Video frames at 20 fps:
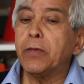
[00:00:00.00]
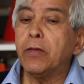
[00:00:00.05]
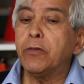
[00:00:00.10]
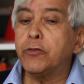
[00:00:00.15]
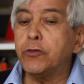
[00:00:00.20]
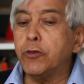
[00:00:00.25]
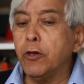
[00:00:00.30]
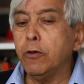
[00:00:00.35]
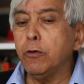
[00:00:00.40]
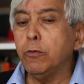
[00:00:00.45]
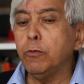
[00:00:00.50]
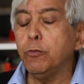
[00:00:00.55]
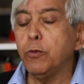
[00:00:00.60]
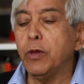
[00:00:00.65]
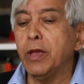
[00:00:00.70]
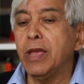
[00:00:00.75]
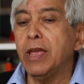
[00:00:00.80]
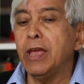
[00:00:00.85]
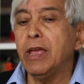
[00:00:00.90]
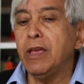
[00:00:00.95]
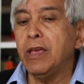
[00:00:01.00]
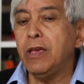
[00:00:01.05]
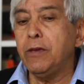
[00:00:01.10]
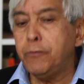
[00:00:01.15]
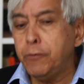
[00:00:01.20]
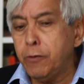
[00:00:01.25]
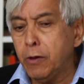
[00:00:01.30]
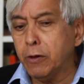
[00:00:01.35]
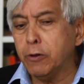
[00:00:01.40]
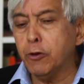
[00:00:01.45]
So
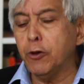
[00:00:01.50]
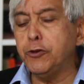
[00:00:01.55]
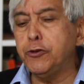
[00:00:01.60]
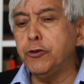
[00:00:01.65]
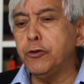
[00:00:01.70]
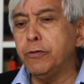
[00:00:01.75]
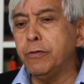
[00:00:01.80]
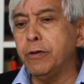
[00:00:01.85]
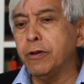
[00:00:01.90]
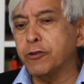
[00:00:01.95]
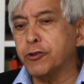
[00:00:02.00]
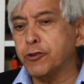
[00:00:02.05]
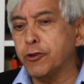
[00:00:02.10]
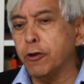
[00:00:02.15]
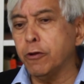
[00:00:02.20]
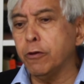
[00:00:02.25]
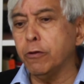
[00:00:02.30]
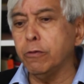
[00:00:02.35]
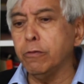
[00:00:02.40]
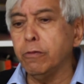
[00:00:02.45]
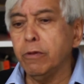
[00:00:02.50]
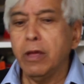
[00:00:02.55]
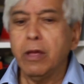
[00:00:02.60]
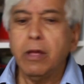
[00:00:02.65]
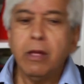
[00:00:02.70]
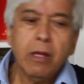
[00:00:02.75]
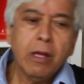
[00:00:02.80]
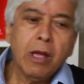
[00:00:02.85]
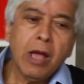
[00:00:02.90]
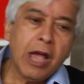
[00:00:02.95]
if you are going to show,
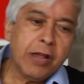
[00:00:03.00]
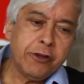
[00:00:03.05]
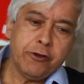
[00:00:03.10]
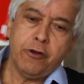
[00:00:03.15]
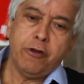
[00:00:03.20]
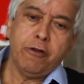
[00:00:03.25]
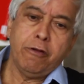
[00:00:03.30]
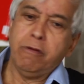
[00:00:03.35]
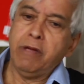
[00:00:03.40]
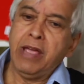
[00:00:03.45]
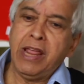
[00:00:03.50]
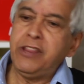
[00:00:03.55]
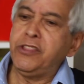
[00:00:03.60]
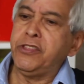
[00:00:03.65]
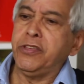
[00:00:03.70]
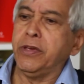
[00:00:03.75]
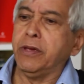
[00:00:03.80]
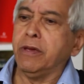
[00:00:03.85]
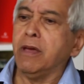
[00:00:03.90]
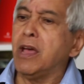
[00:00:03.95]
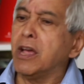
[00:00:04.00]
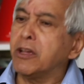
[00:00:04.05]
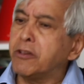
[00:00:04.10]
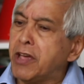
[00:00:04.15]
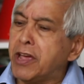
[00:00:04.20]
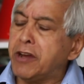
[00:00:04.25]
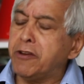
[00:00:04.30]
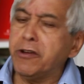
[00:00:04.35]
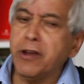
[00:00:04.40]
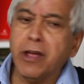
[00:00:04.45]
I don't know, anything,
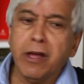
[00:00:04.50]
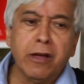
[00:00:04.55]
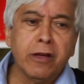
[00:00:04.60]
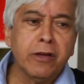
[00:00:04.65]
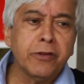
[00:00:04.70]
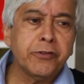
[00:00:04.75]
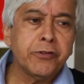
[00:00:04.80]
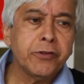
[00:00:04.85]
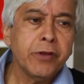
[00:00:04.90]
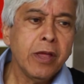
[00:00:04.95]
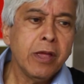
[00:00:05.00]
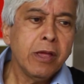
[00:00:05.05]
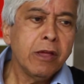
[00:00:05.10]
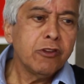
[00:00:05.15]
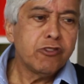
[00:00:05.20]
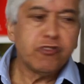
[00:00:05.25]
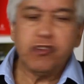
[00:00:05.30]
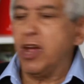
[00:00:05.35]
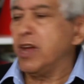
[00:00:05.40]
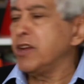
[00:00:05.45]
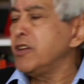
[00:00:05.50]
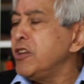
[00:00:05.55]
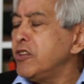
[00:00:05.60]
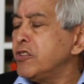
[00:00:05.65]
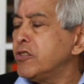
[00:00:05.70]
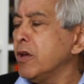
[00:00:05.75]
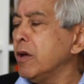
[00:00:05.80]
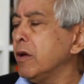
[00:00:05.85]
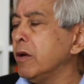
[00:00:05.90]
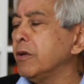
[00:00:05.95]
Hungarian art,
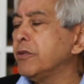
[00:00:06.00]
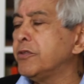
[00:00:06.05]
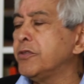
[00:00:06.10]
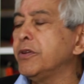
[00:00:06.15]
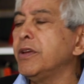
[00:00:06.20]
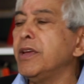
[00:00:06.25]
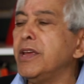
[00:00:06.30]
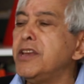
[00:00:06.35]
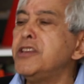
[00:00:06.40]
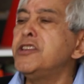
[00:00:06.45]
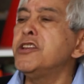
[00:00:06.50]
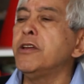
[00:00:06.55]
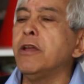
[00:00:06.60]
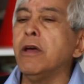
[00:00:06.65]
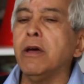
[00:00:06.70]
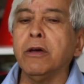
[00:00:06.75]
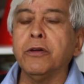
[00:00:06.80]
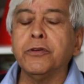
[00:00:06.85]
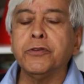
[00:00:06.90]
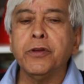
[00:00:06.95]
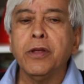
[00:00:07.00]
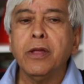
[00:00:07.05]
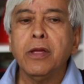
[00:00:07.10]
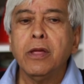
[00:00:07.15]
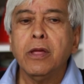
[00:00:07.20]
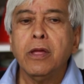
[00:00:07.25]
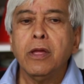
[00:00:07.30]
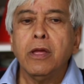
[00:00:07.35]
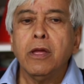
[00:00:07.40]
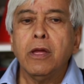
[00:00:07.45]
Chinese art, Indian art,
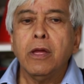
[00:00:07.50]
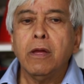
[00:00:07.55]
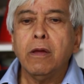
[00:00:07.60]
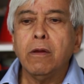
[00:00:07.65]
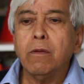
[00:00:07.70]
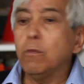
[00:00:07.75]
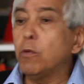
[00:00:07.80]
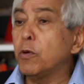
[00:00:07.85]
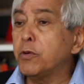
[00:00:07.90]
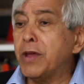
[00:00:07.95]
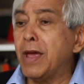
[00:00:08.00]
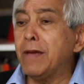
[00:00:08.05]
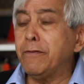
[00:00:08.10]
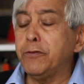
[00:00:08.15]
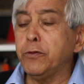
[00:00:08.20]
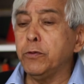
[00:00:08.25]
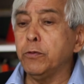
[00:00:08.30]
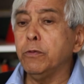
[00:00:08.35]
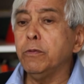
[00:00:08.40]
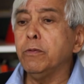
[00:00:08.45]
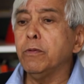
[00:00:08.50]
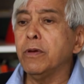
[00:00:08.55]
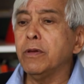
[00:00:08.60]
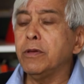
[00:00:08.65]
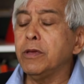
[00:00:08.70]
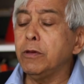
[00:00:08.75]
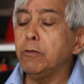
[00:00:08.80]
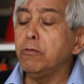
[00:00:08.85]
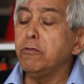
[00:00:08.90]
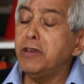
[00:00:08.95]
what have you,
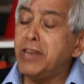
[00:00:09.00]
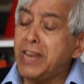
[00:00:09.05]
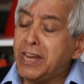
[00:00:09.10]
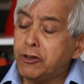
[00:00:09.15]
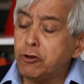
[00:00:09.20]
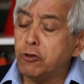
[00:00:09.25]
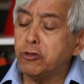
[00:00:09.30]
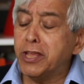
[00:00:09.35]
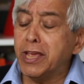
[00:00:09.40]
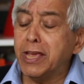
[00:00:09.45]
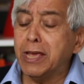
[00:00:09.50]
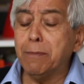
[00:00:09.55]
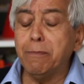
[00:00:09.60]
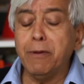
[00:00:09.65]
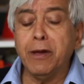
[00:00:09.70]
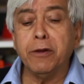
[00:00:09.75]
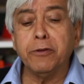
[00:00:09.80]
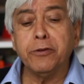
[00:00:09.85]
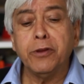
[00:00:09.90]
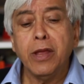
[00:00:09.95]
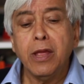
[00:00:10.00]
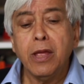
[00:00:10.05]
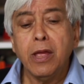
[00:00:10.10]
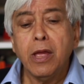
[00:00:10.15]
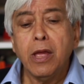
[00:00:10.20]
you need to think about